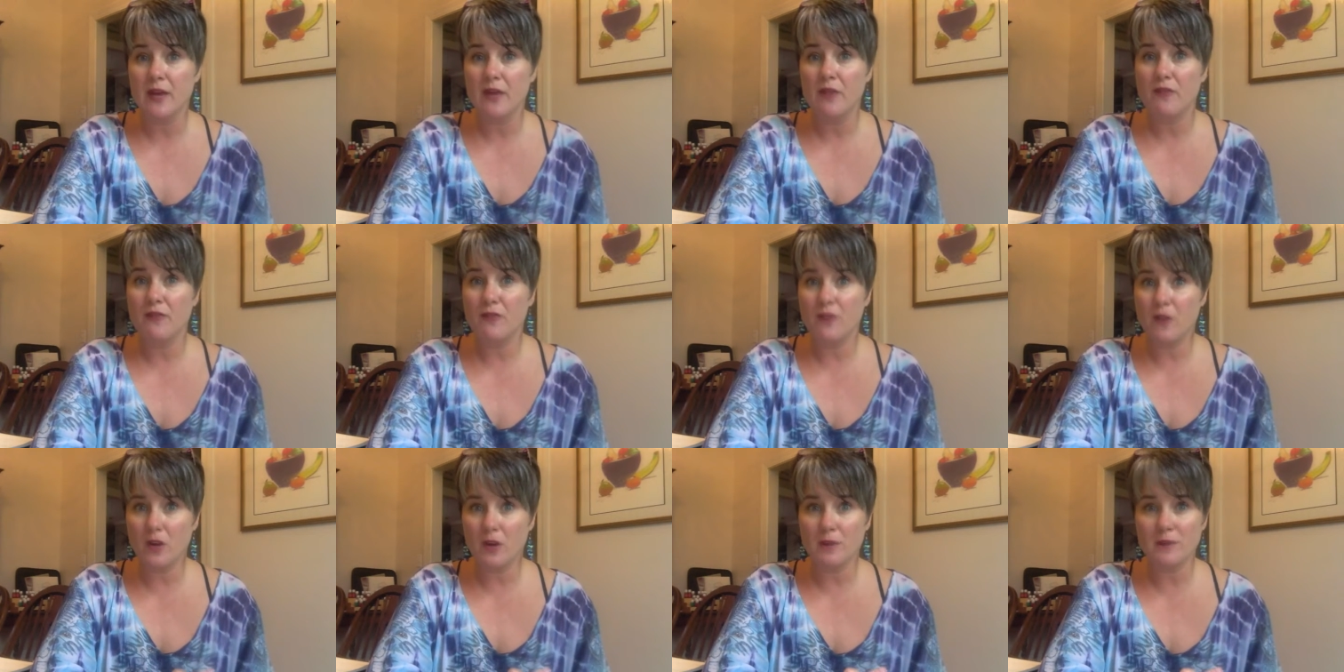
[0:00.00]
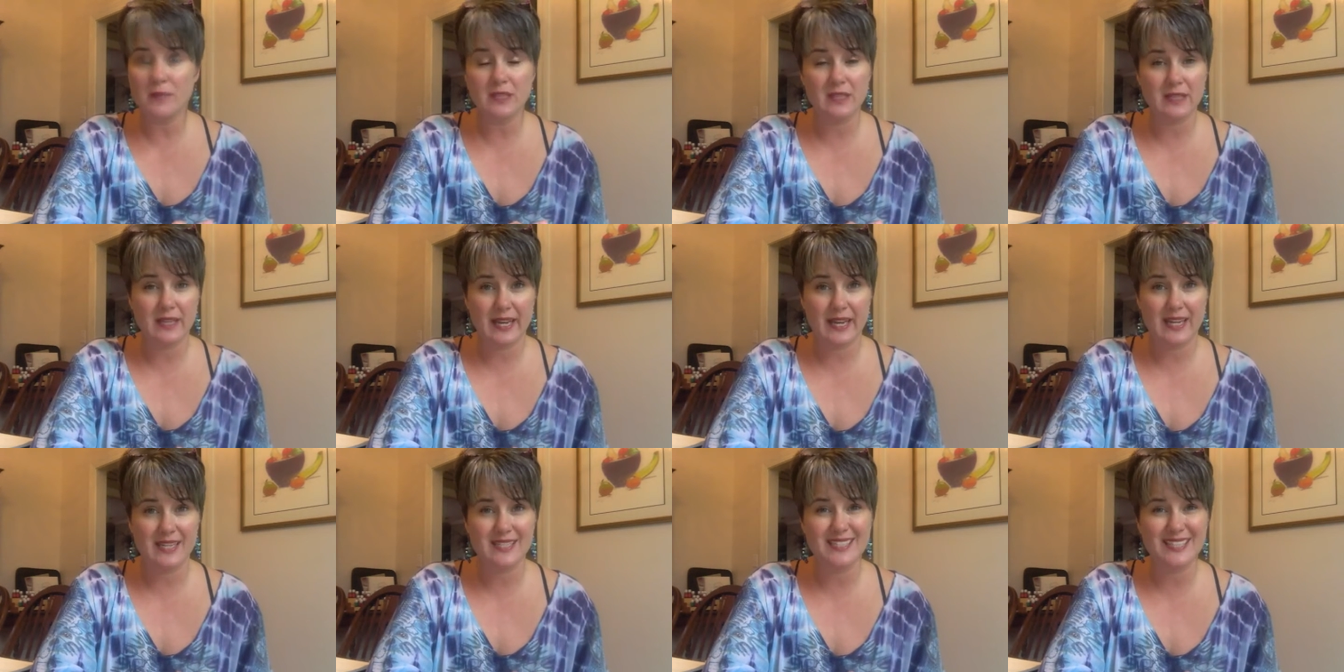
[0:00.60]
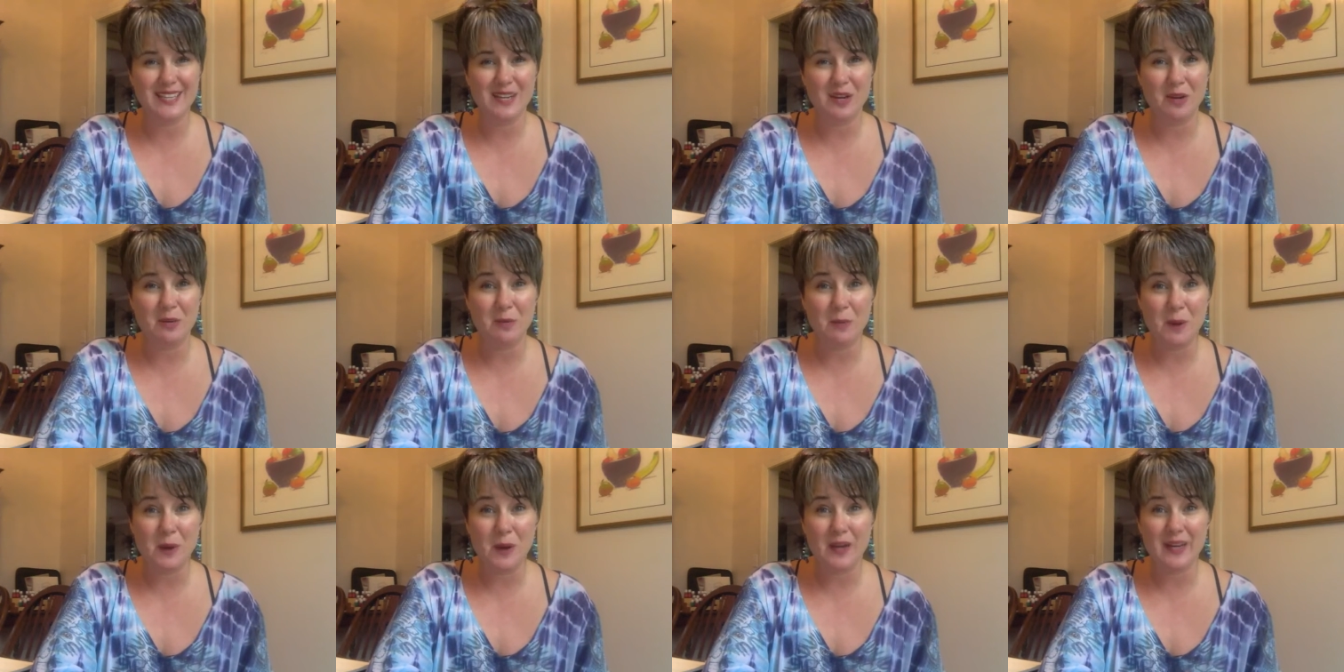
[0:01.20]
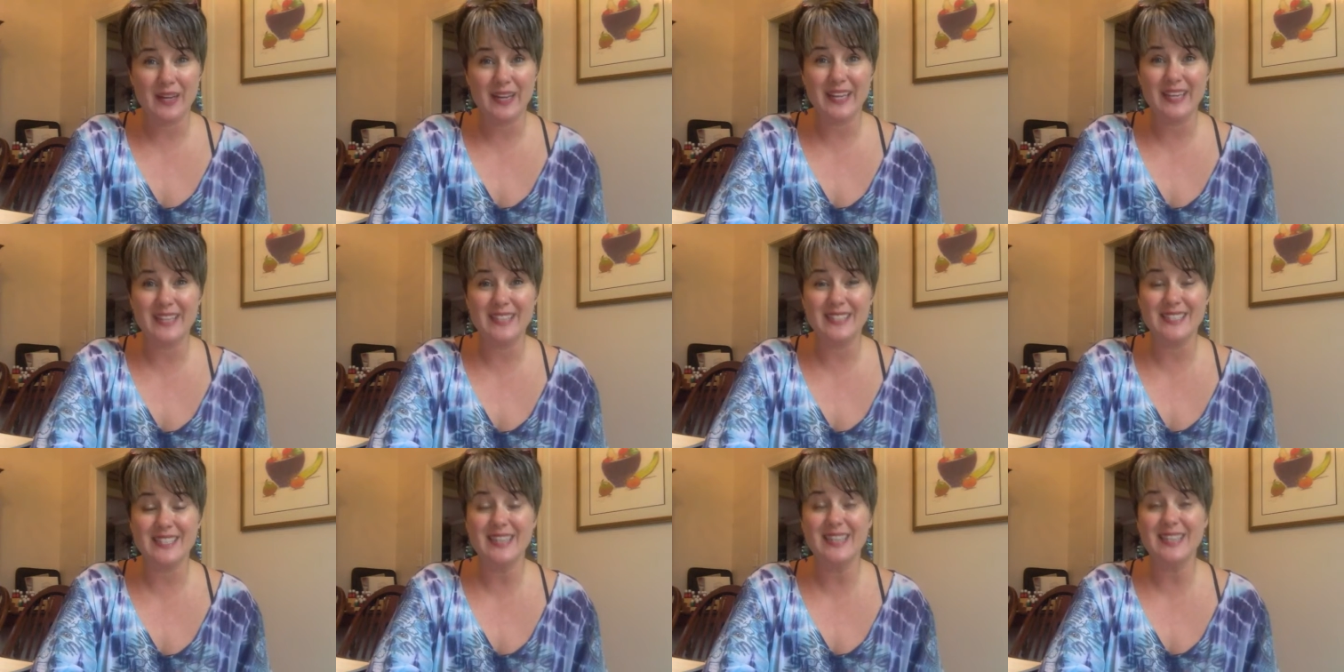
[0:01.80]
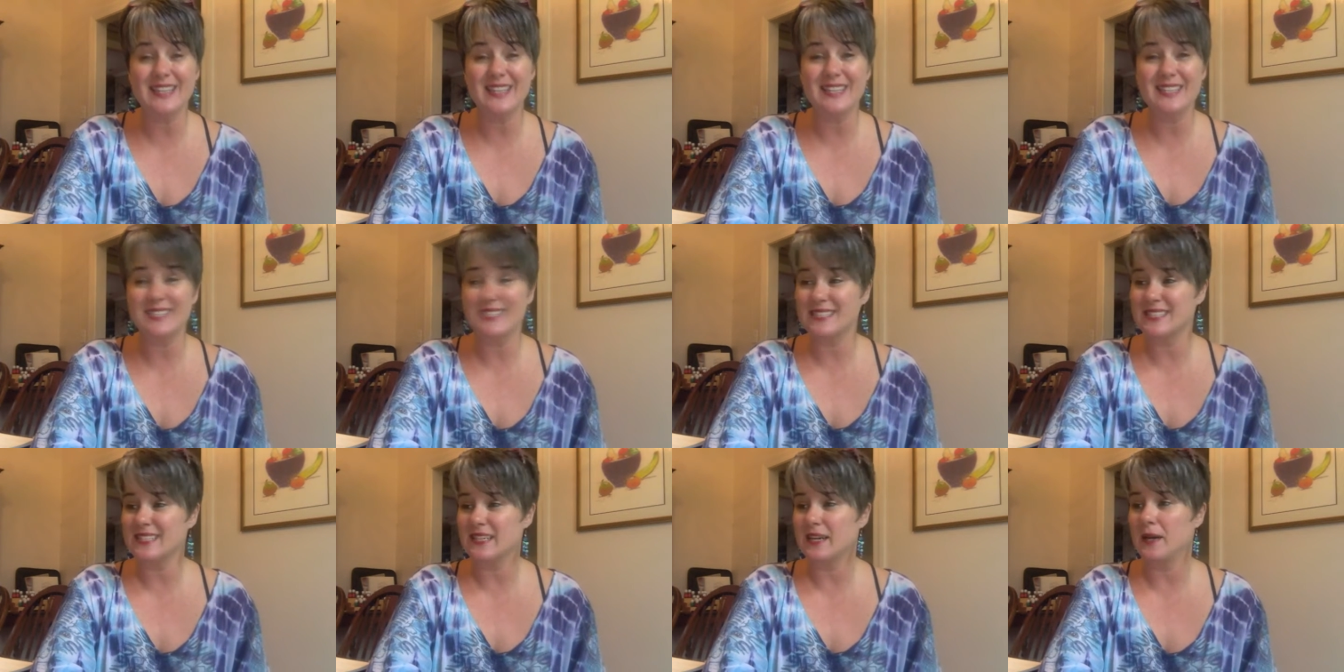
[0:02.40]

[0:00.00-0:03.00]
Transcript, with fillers: farm the land in Oman. He did this.